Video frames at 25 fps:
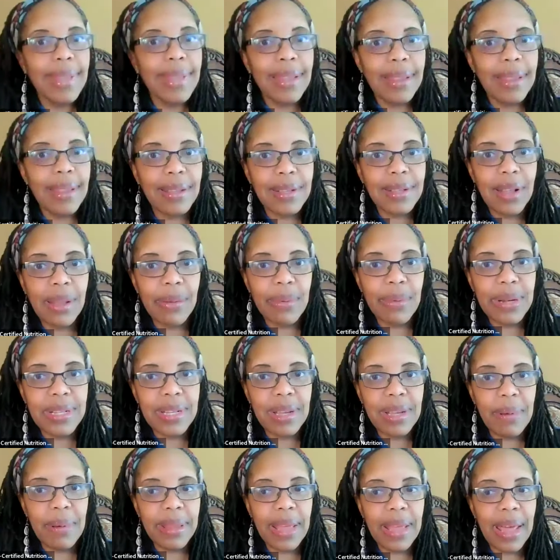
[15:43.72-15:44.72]
I think that's all I'm going
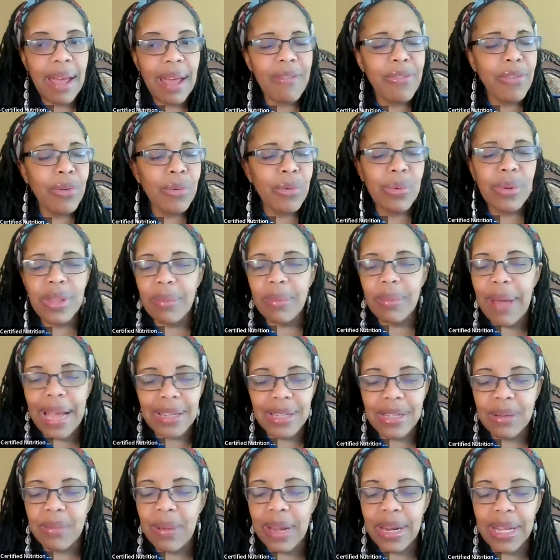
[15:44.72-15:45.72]
to say about that. I feel really
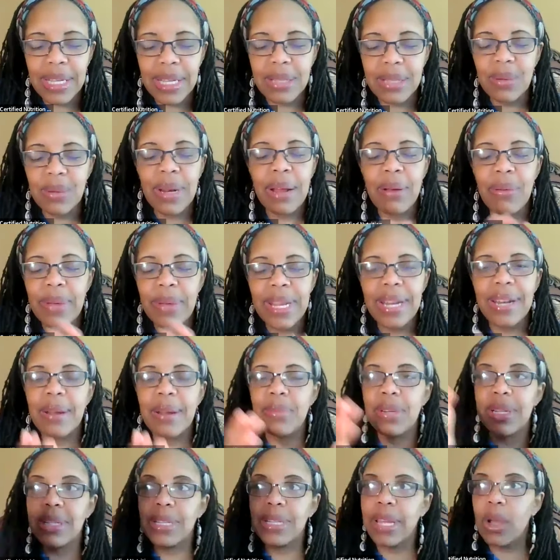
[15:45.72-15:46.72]
passionate about it because when I read
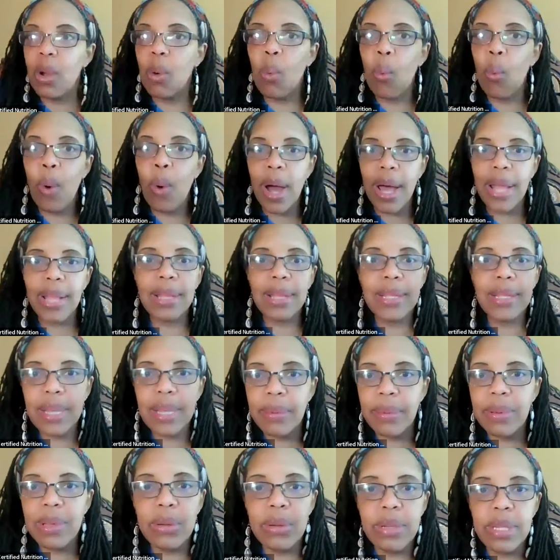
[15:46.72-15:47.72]
it, I'm just like, what?
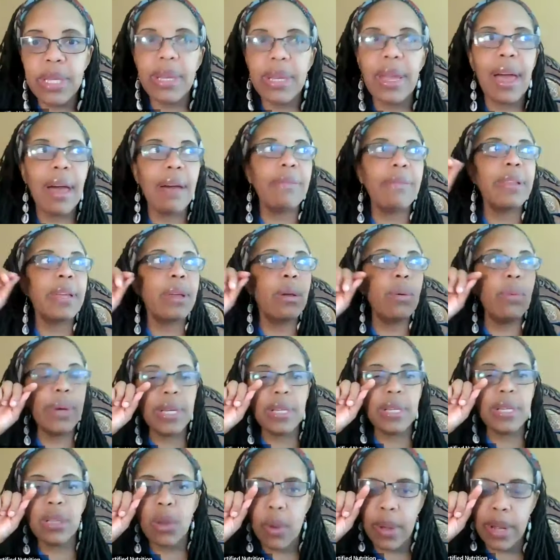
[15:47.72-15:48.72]
WTF? Like,
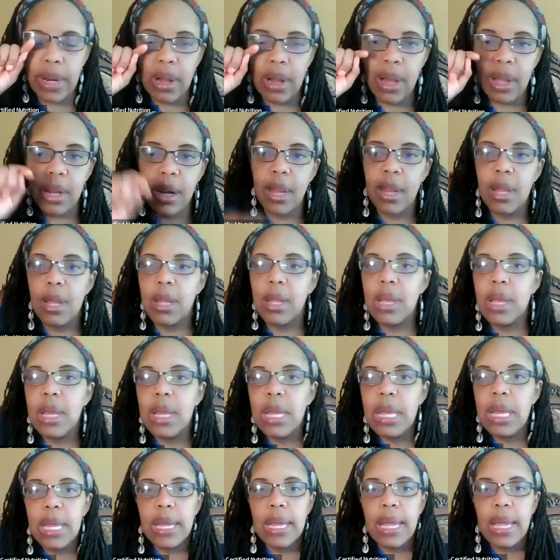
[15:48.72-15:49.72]
what is going on?
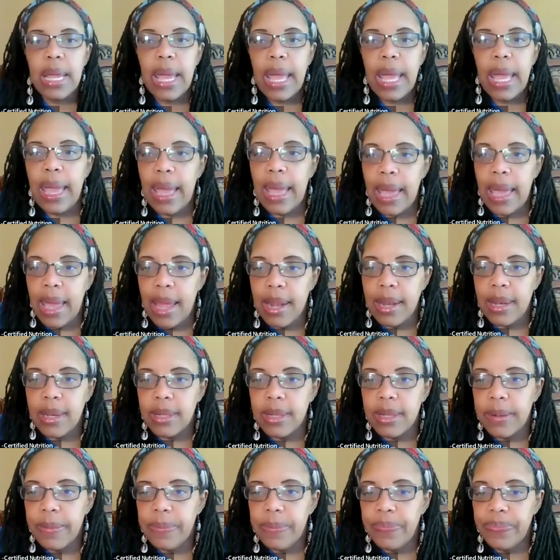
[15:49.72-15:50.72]

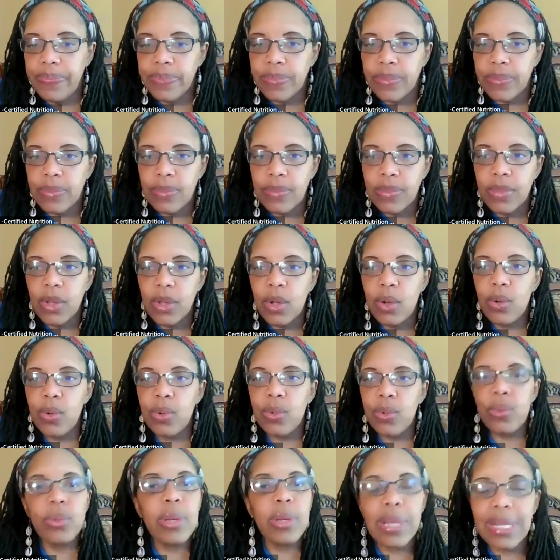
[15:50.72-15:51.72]
And
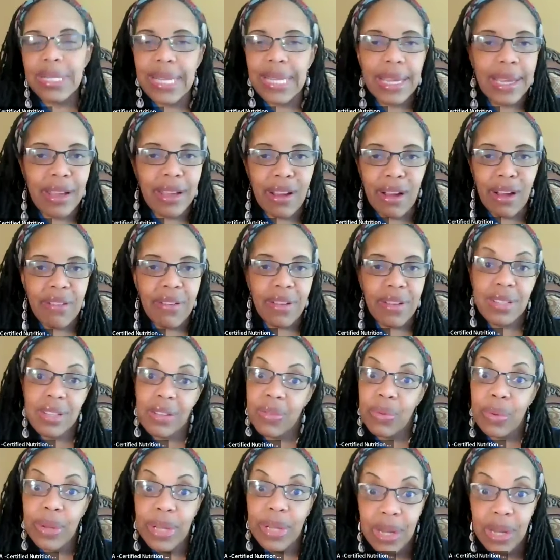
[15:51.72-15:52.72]
who's going to take care of
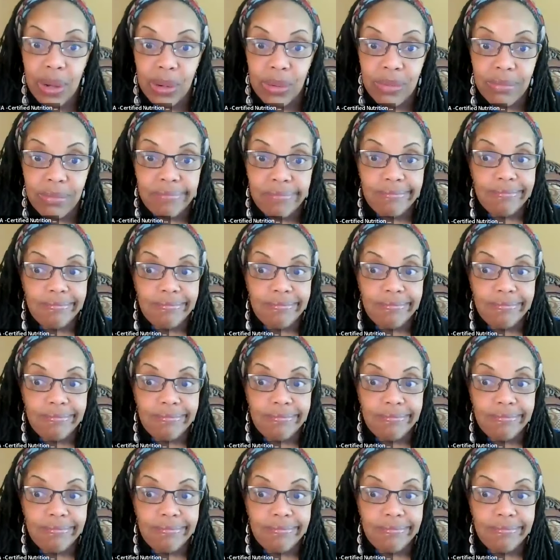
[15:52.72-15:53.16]
us if we don't?